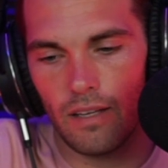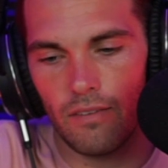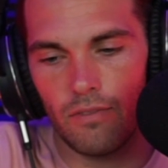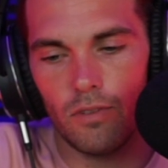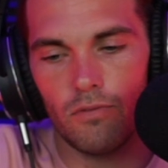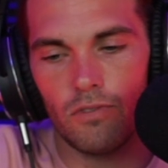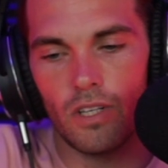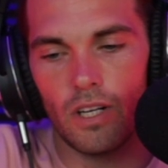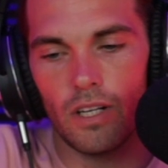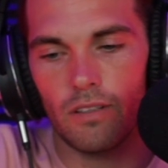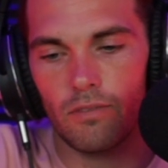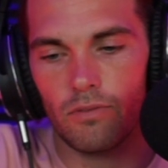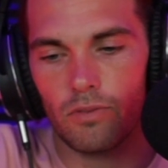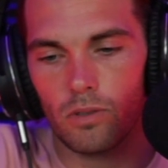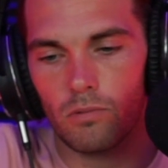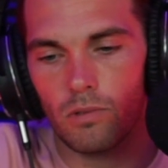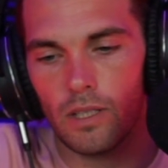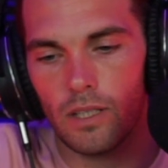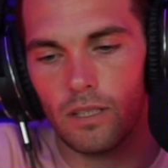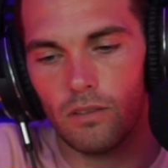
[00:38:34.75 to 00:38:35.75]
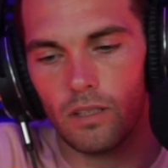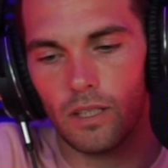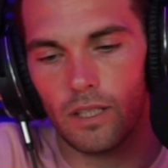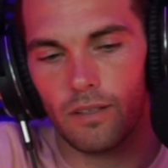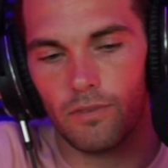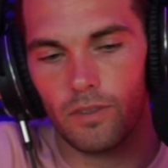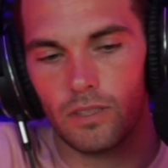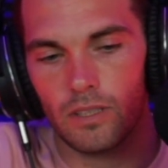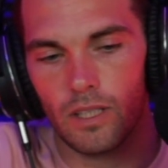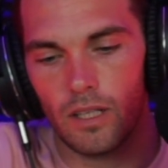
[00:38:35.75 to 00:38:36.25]
if you've done it for a while, like
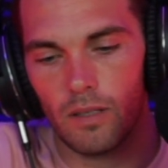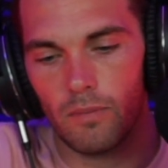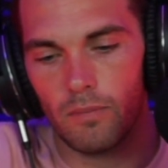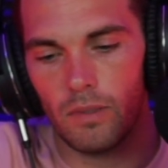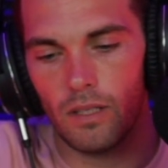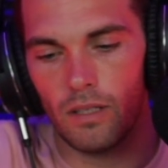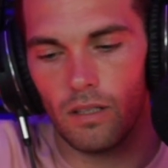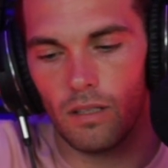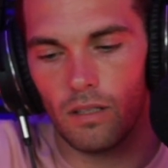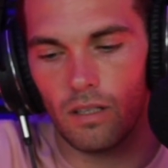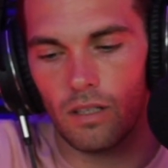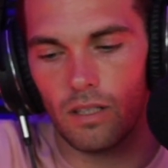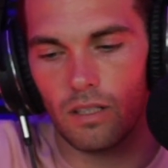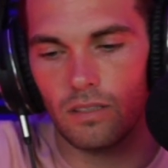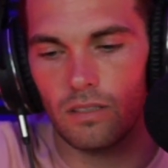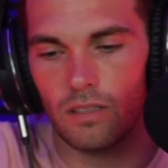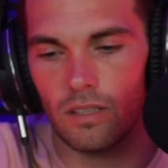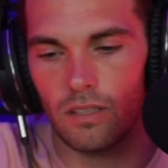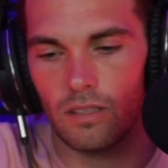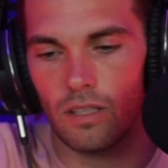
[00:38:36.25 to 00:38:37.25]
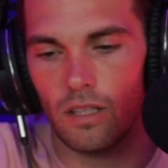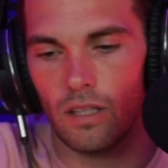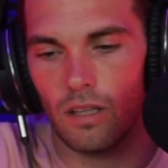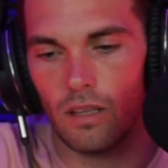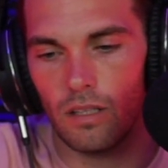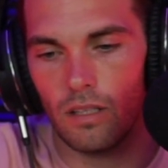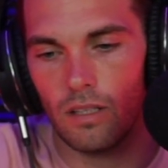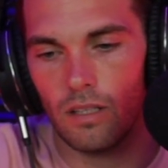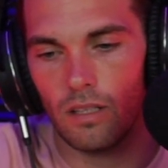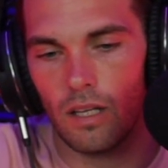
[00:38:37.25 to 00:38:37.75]
if it's kind of been a consistent
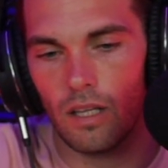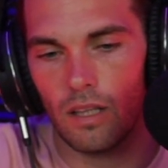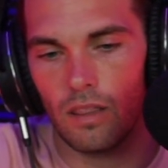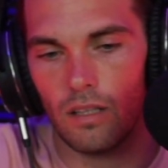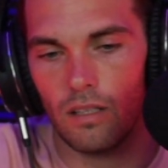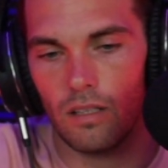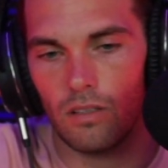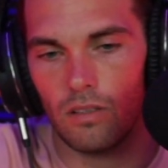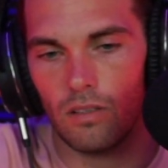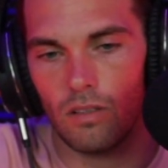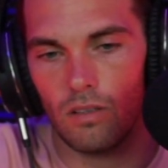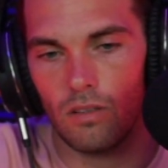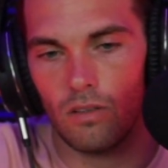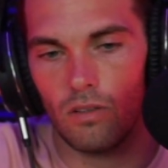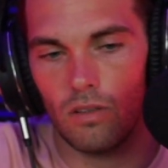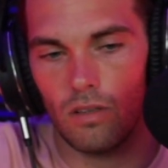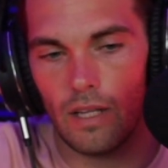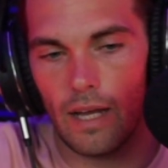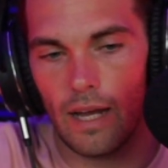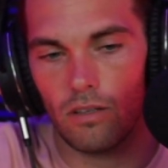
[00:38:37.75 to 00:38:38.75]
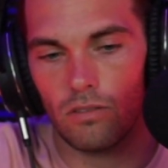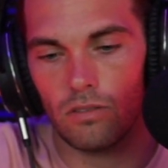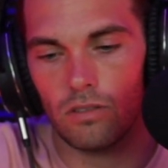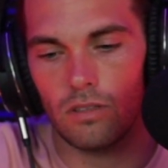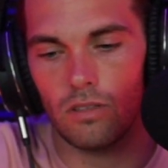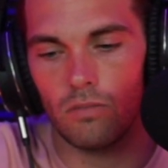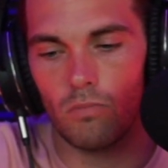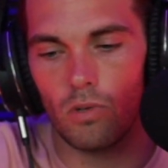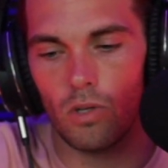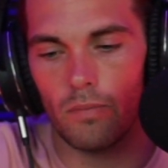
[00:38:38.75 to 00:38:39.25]
thing, I think now's
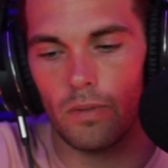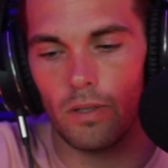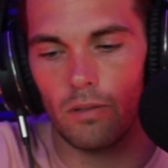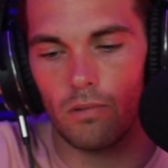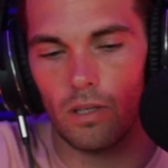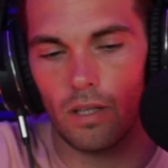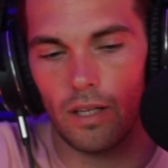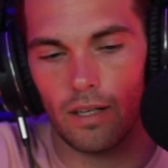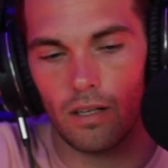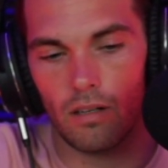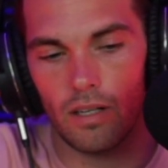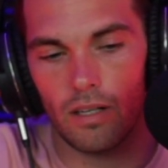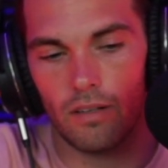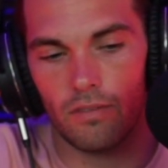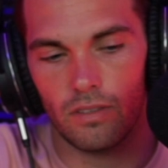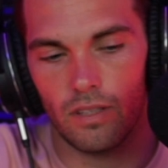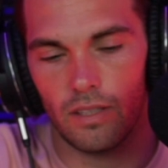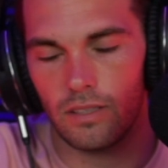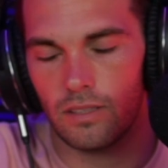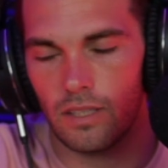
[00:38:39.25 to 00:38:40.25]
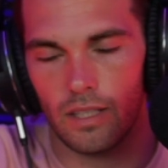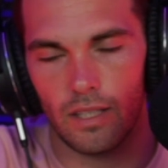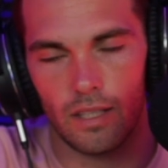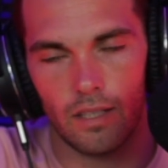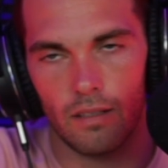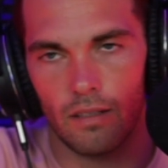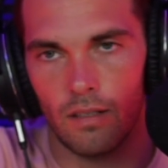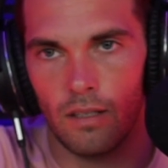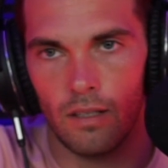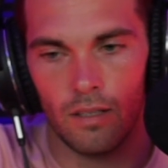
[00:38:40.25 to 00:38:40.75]
the moment where like, all right, let's
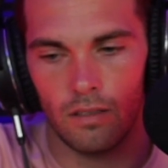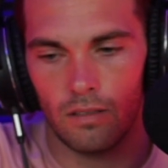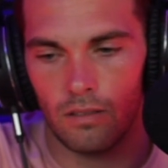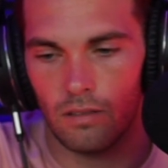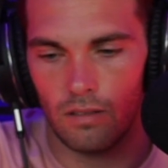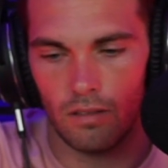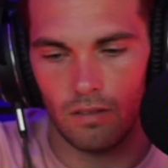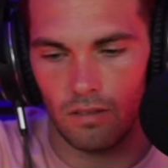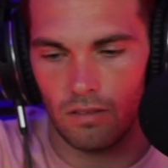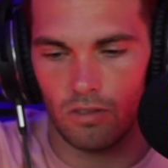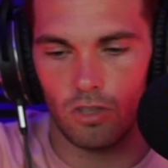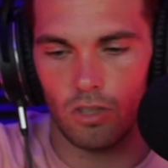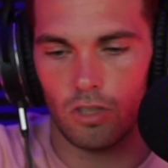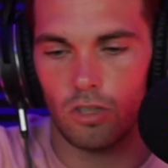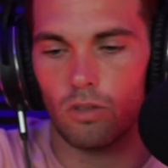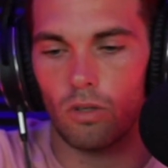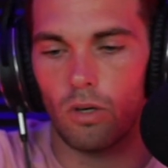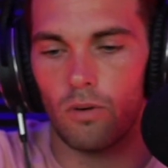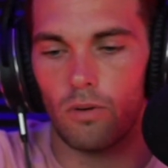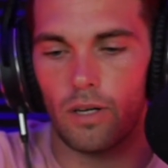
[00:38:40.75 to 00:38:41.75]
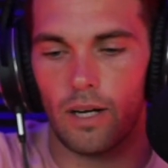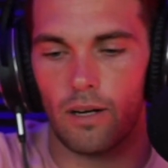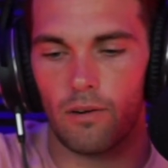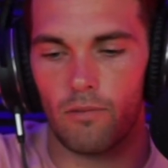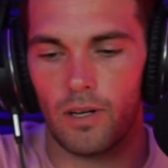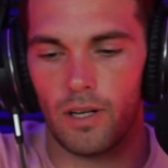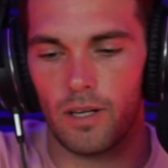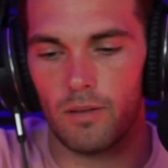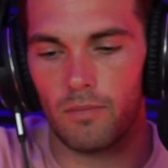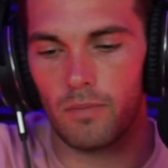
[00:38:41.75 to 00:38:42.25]
say, just throwing out
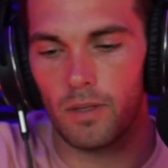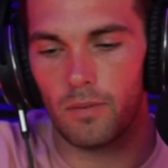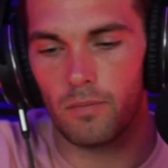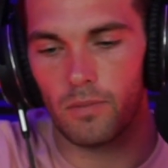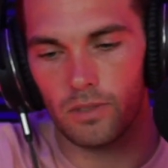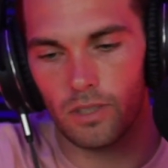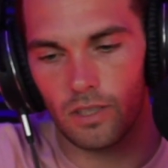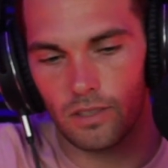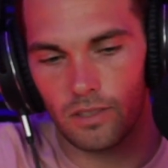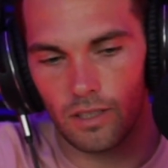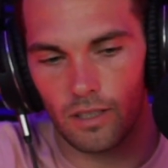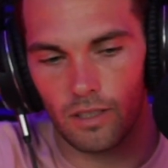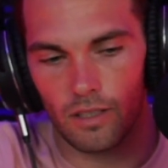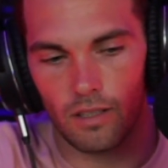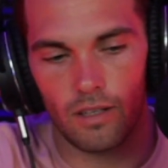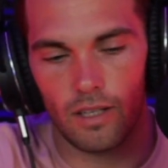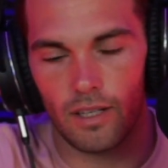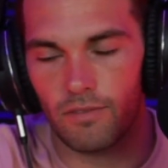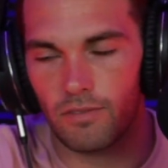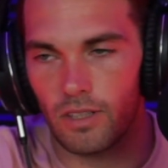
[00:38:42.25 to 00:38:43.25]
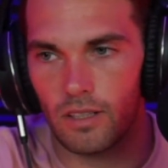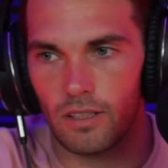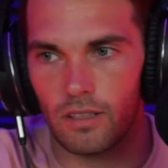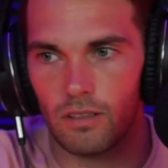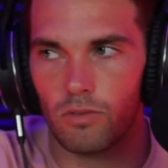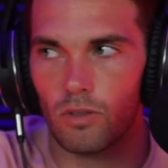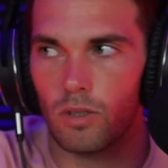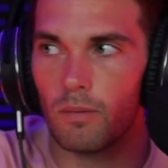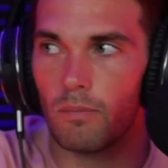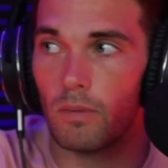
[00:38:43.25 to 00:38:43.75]
random numbers. Let's say, all right, I've done this
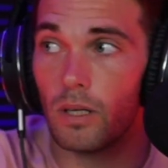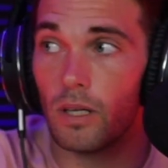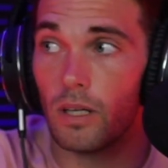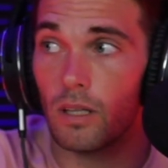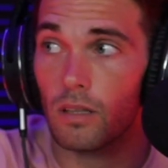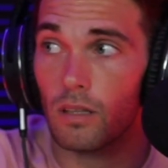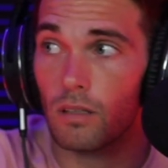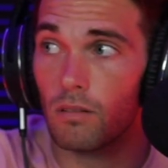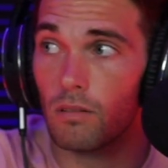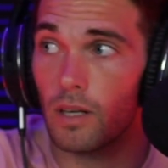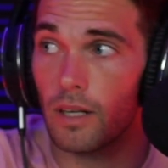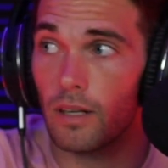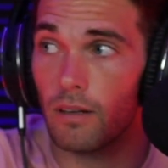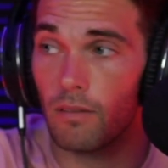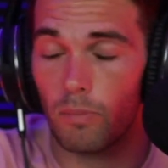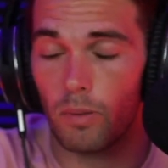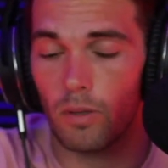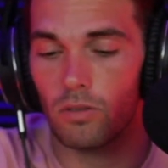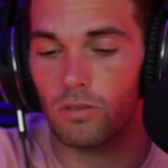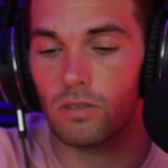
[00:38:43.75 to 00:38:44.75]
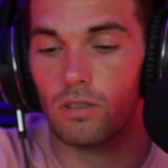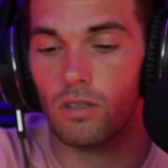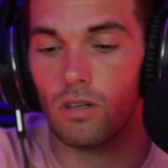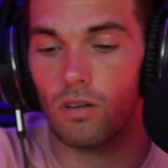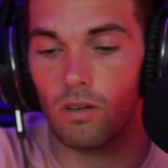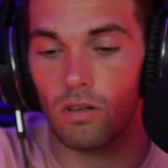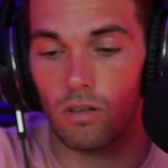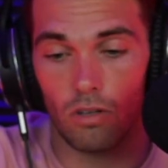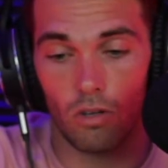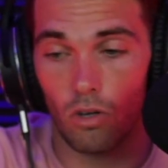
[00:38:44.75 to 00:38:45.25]
for a month. All right, I've posted
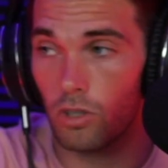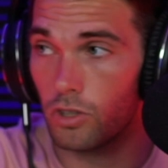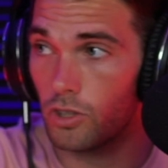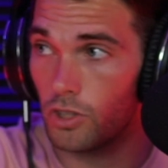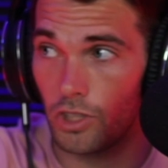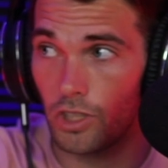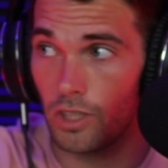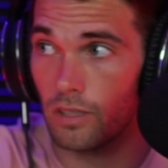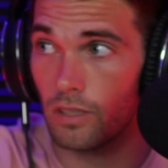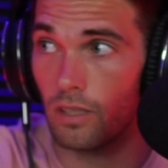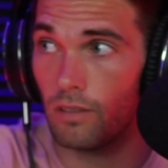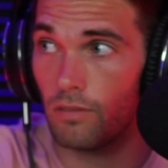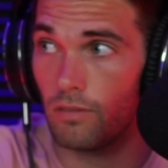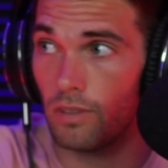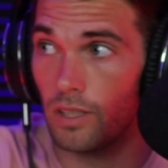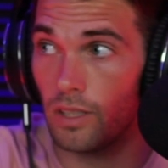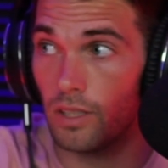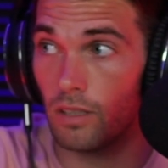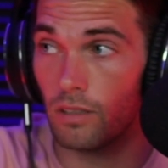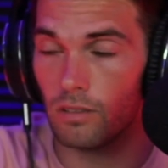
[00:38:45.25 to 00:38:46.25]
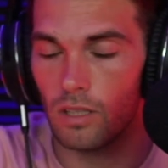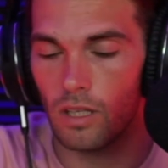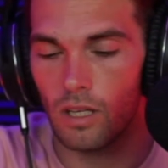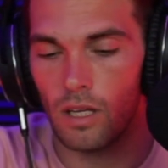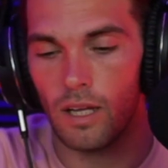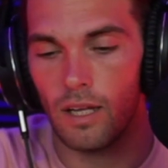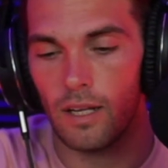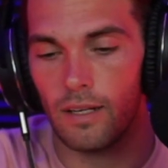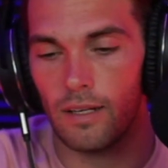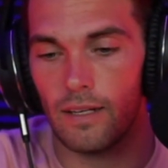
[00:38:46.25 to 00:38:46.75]
a shit ton of videos.
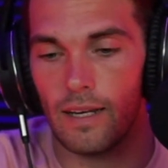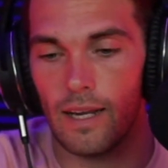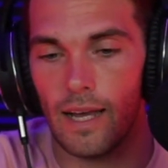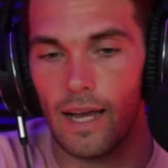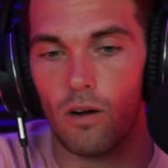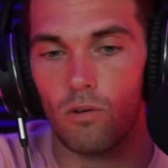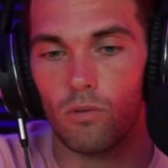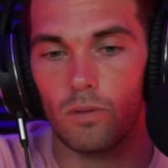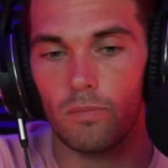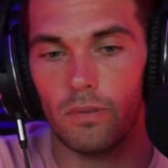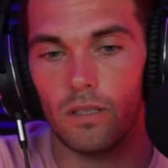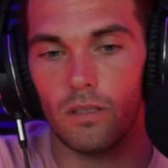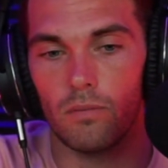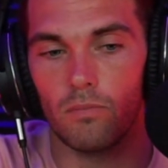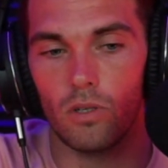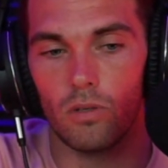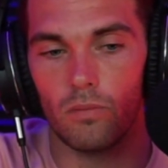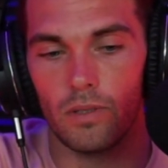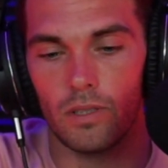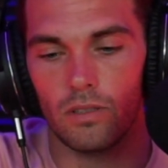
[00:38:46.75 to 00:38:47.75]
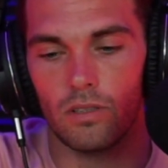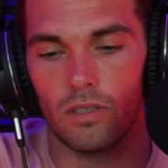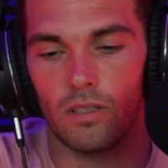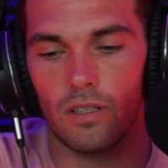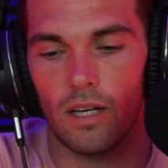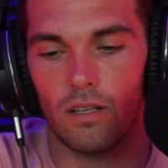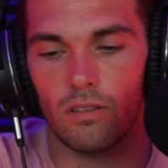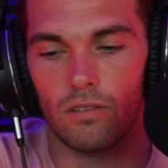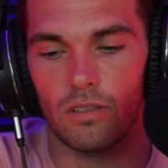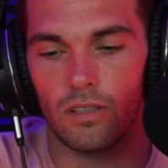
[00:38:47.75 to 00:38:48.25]
Now would be the moment to
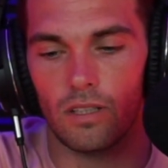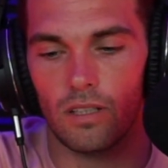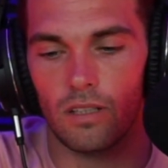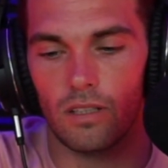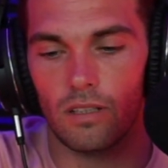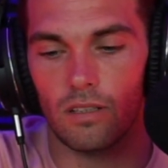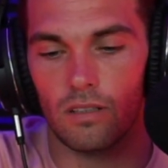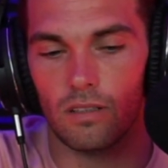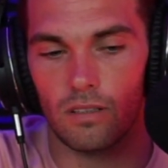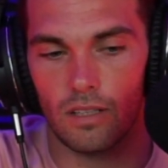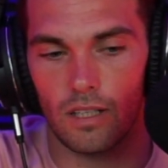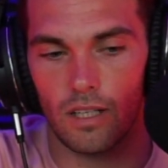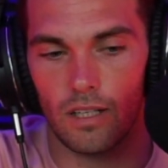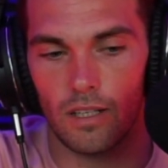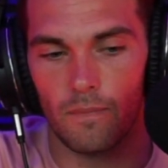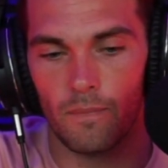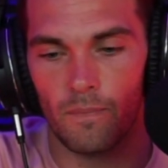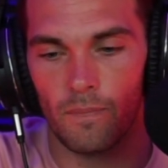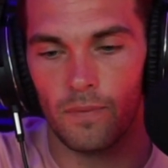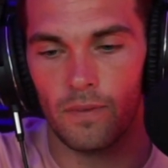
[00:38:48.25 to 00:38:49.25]
now look and go, okay,